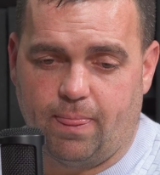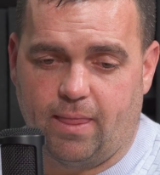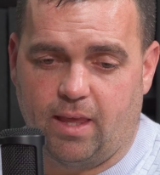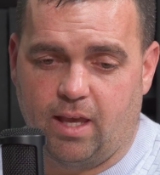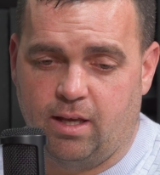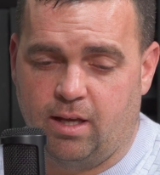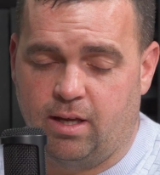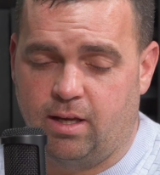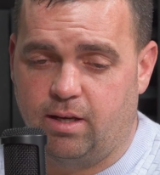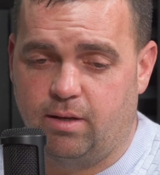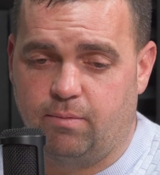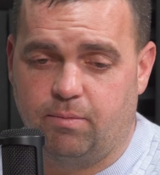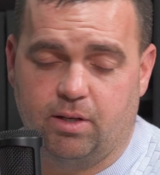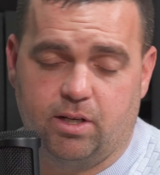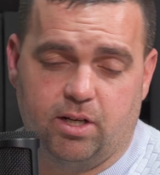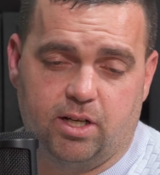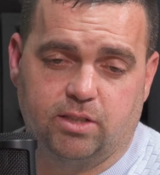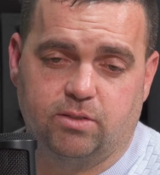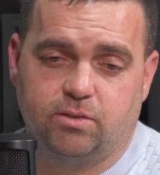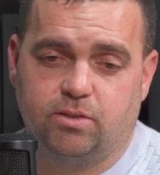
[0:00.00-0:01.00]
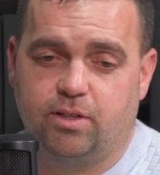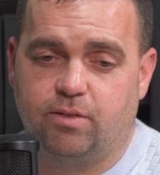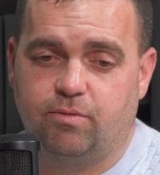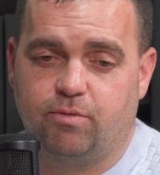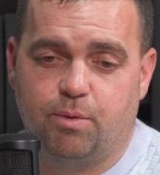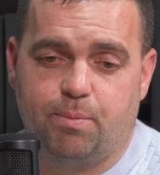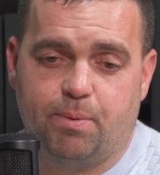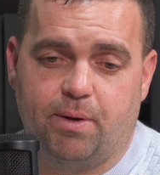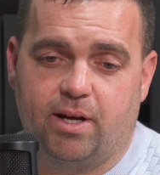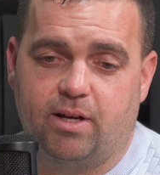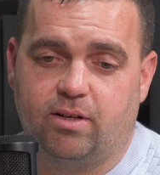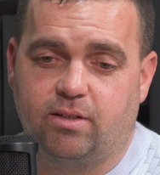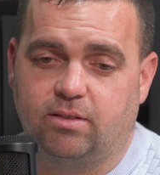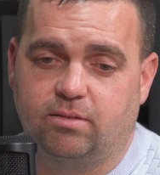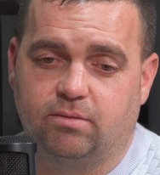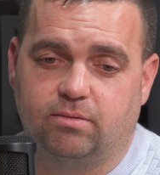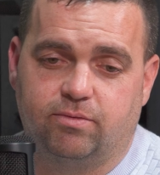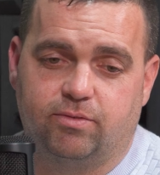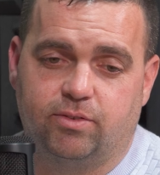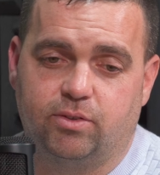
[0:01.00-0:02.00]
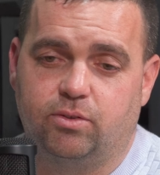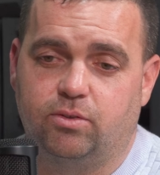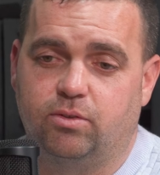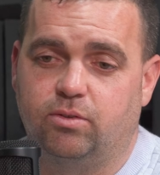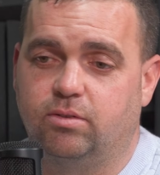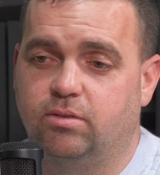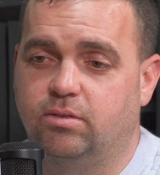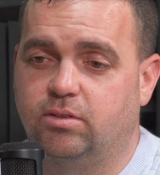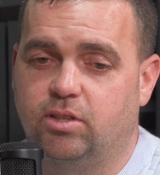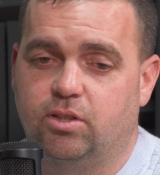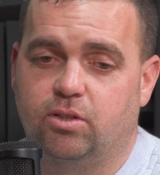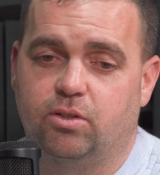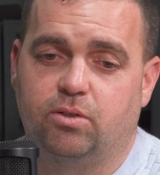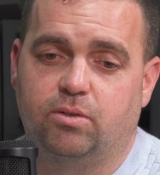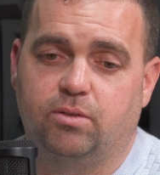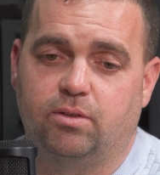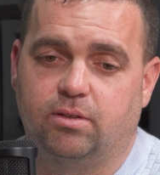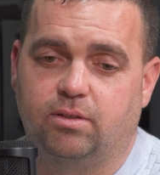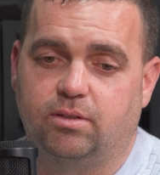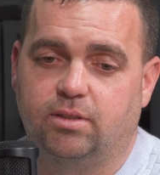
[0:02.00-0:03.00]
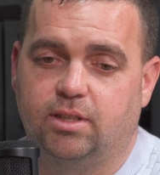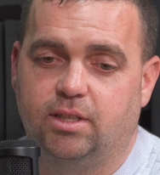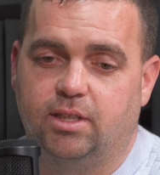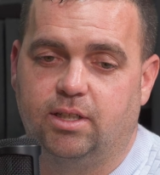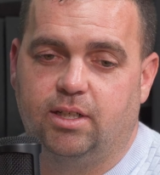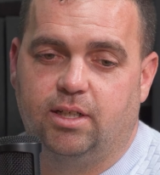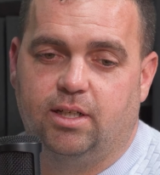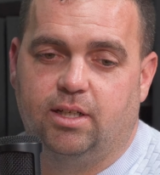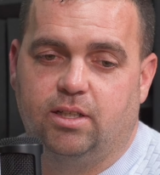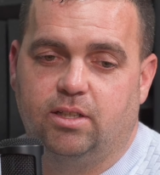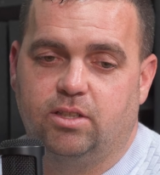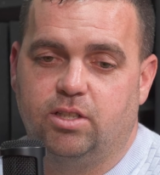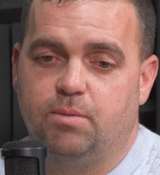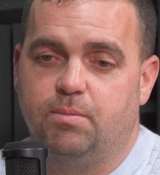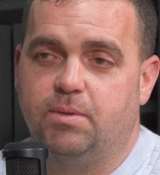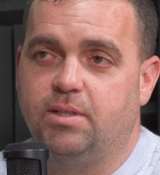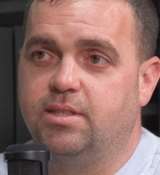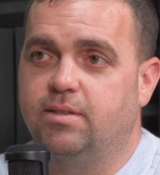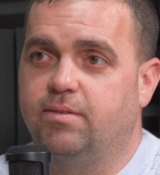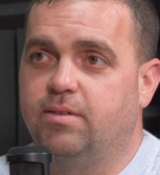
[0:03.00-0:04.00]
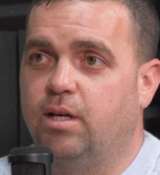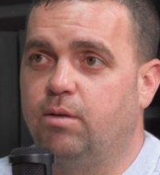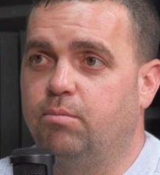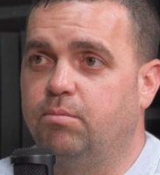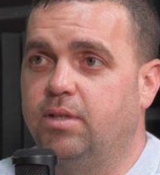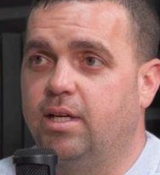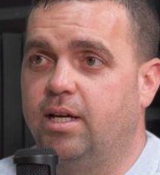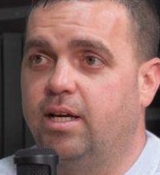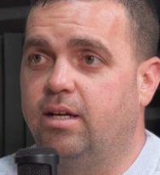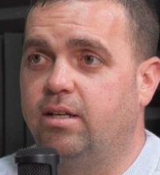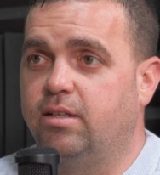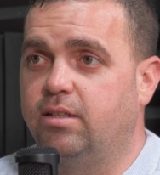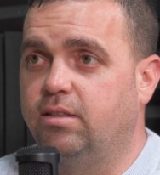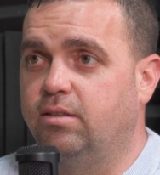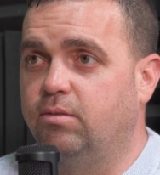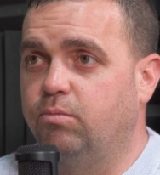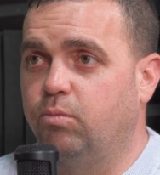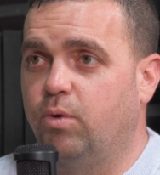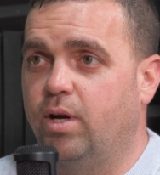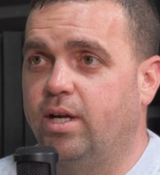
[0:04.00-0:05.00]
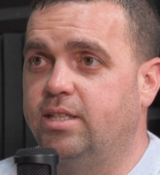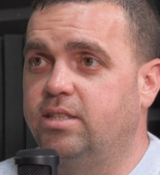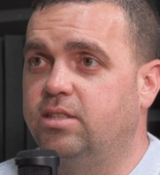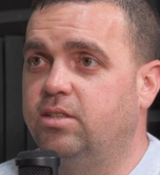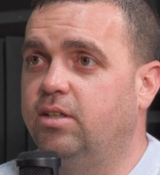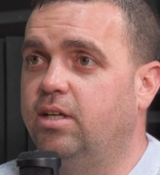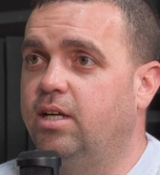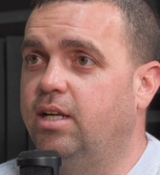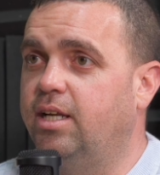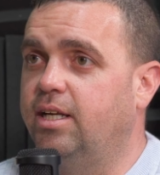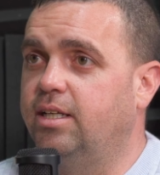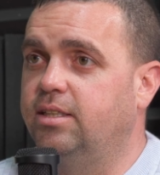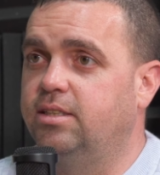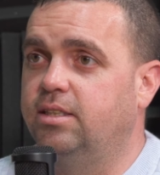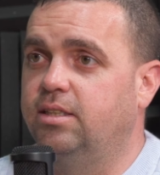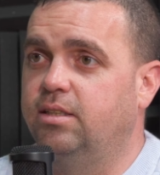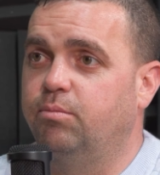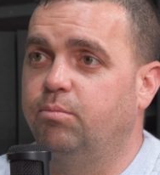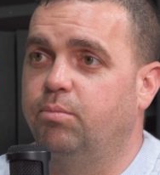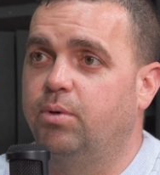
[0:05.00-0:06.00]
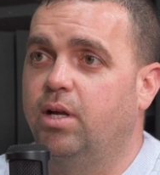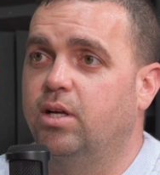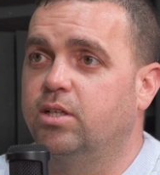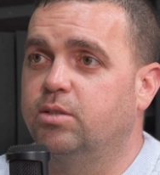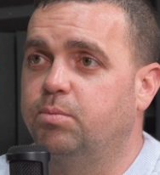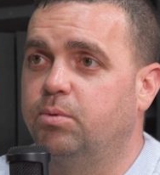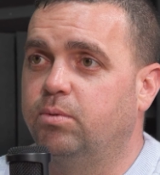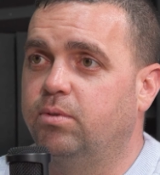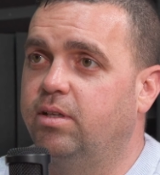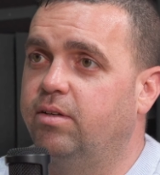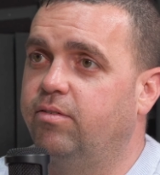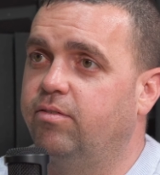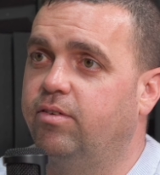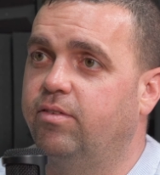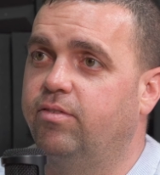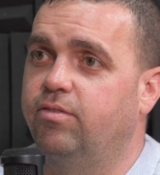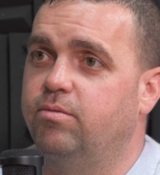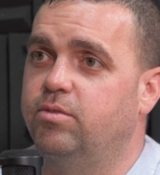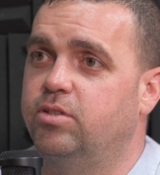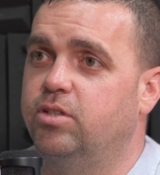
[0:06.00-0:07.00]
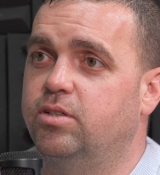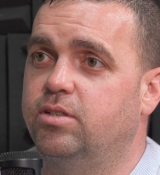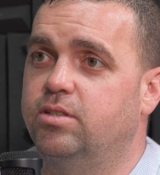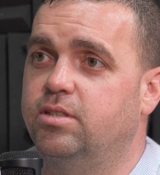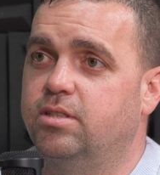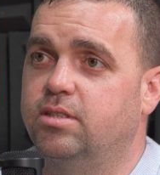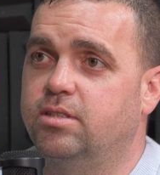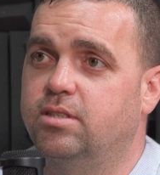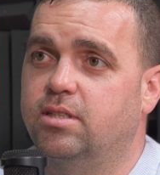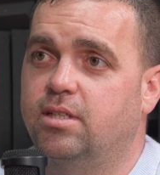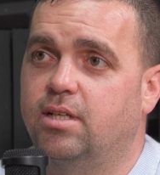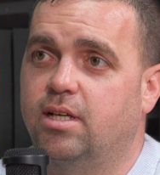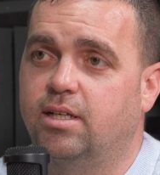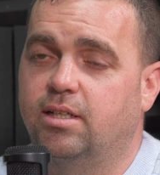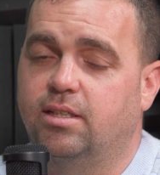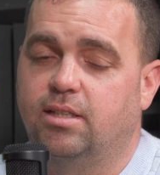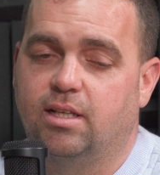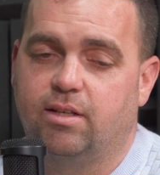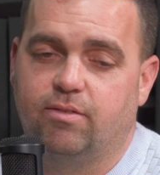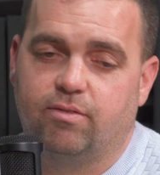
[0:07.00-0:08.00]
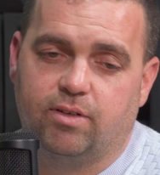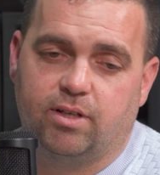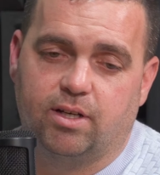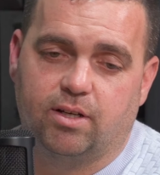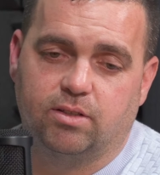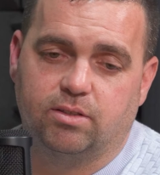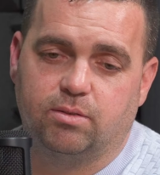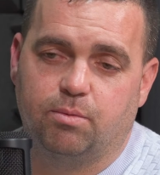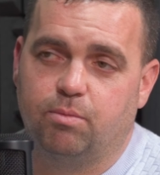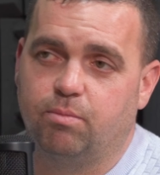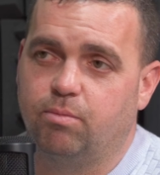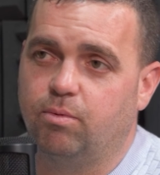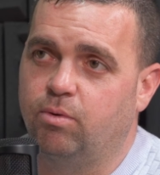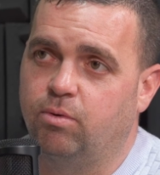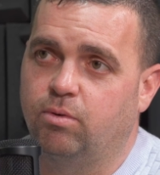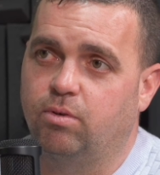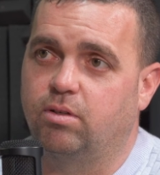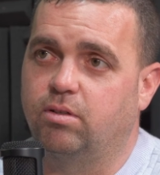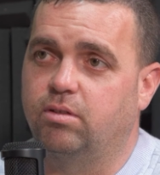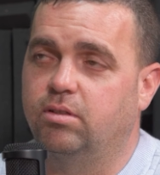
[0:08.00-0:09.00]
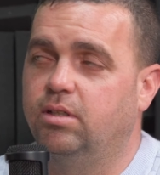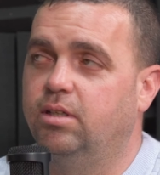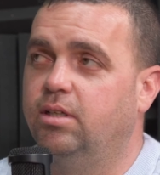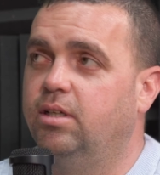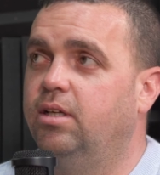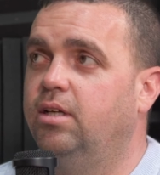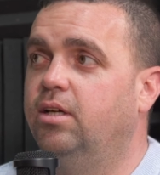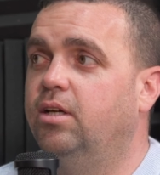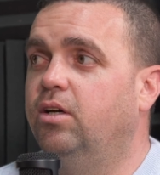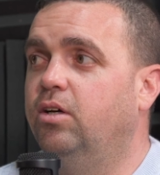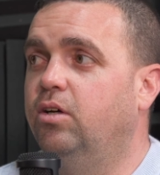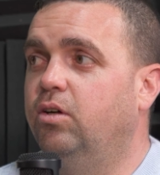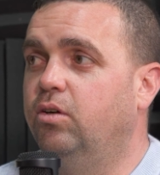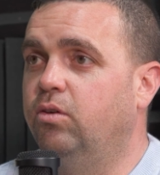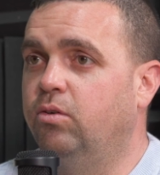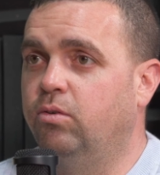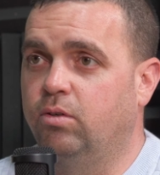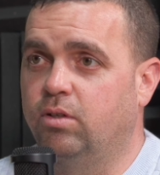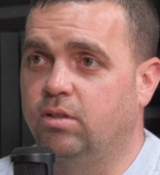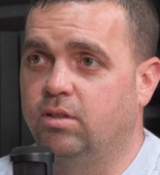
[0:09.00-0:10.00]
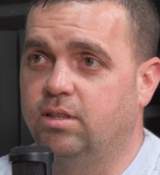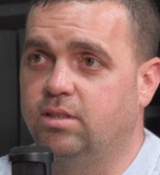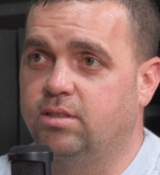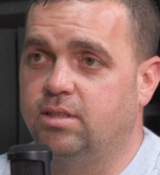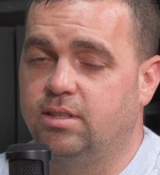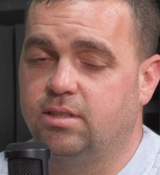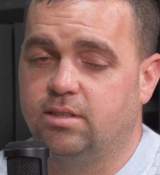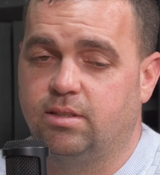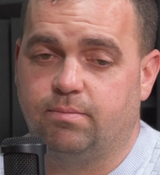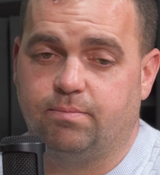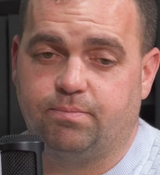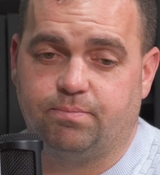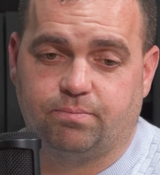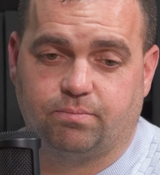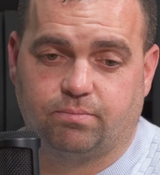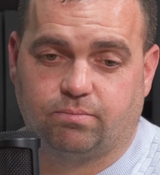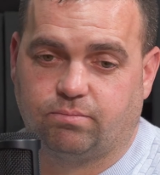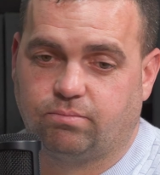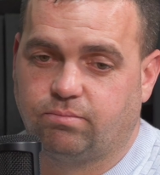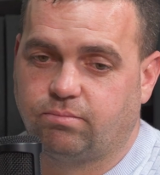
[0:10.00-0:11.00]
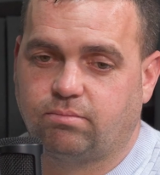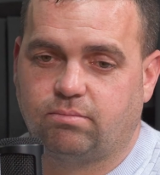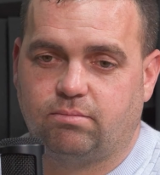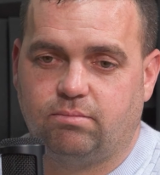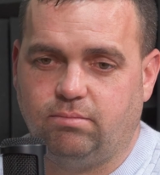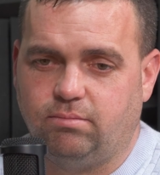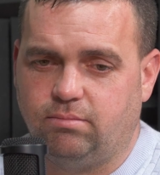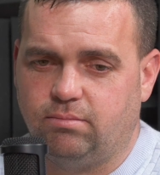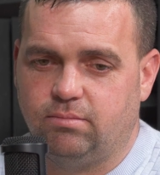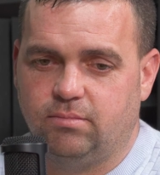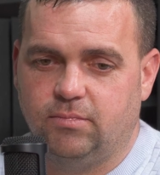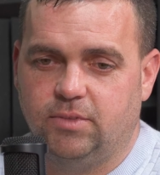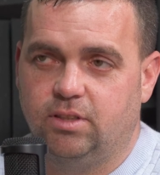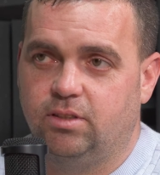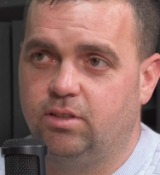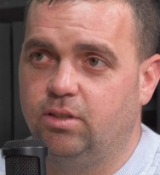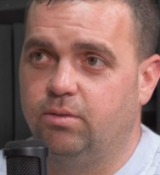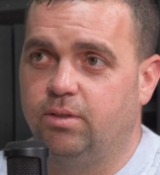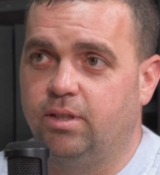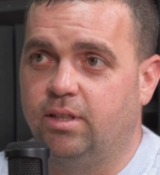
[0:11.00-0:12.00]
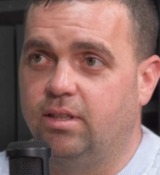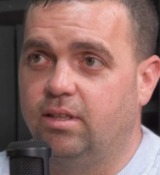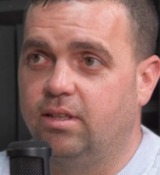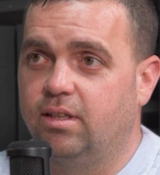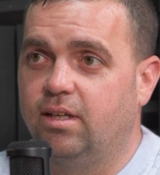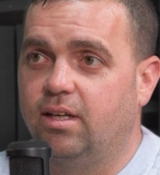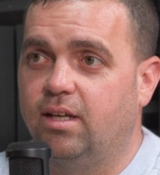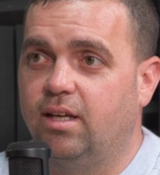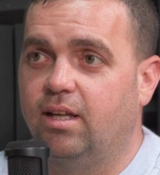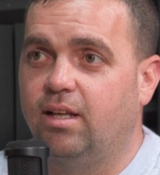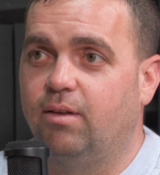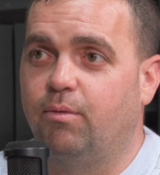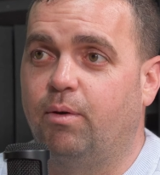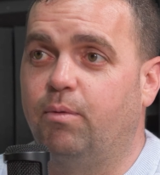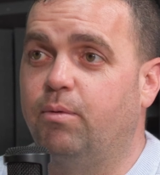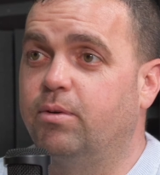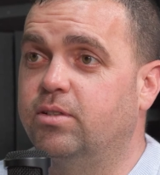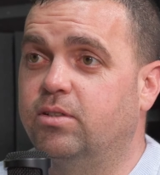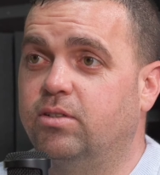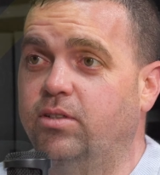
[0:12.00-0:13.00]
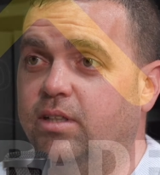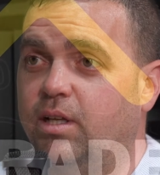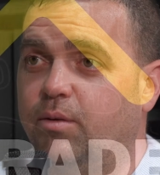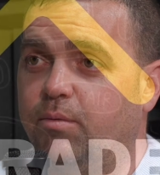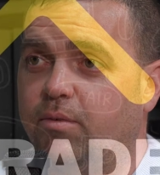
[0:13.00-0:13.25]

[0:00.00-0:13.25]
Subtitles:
the guys are doing rip out on floor 2, and chimneys have come down, and waste got collected, and plasterboard delivery from Juicens today. Delivery notes were all on the system. Sorted. We wasn't doing that